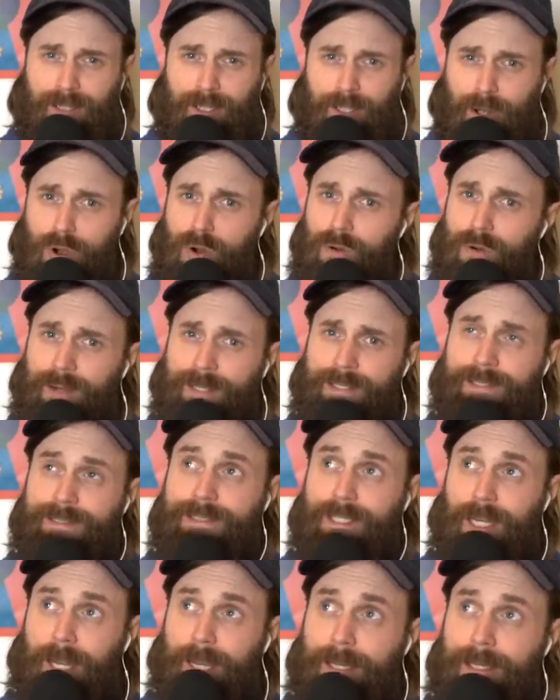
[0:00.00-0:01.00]
You know,
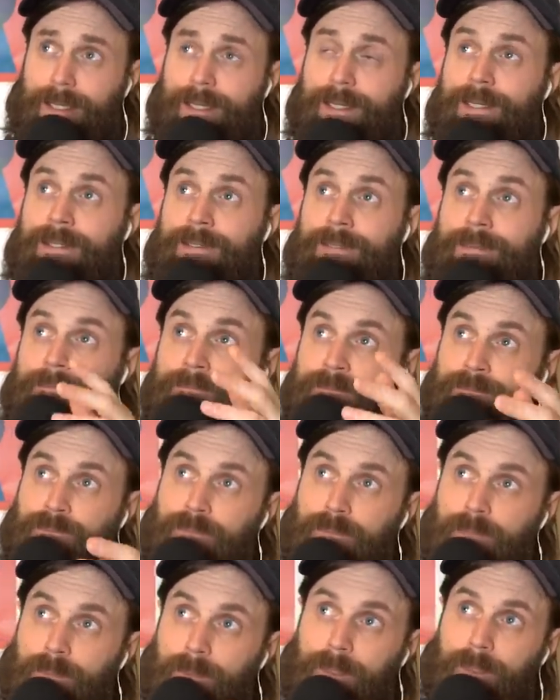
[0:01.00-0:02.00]
it's like
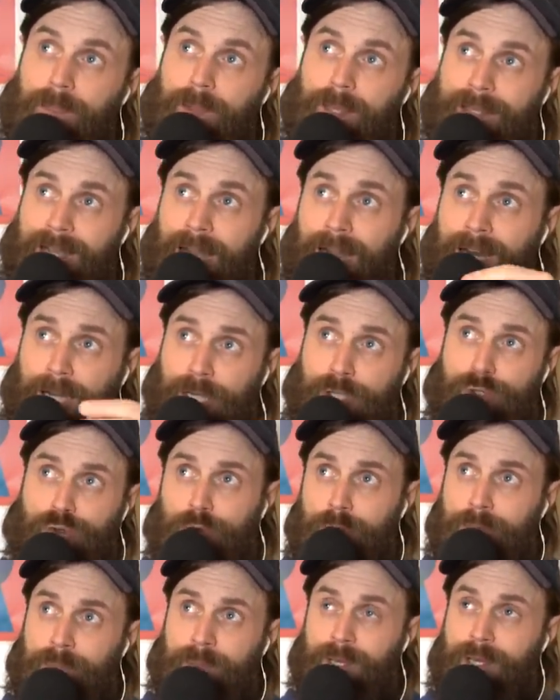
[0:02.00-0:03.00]
a guy like
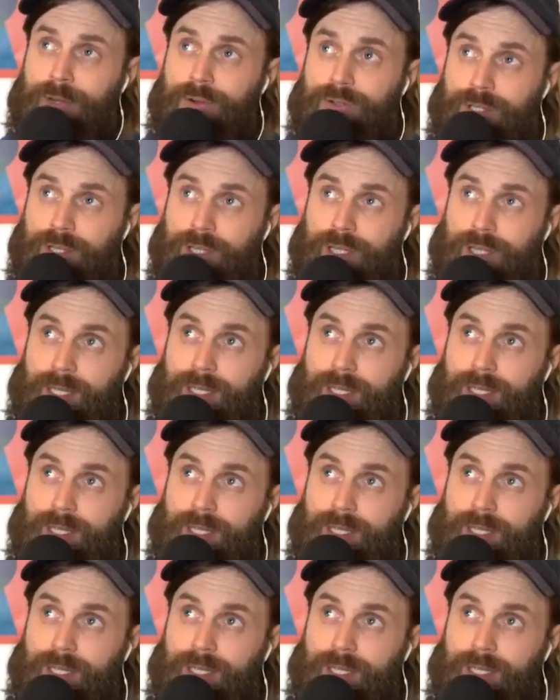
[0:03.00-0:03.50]
Jordan Peterson,